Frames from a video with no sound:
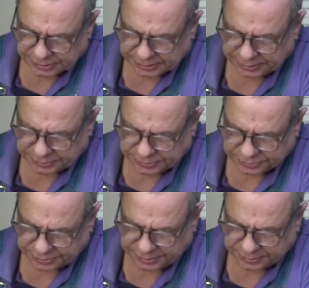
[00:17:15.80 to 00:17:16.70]
It just
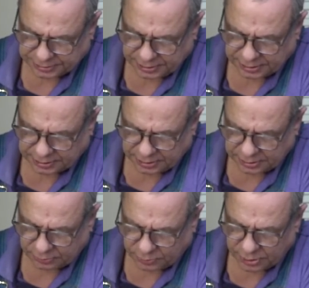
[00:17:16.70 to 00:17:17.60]
is not
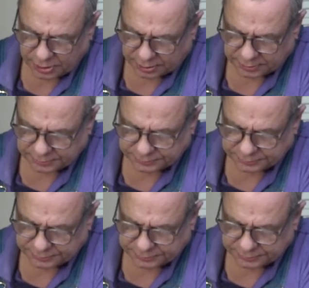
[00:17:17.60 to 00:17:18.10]
gonna work.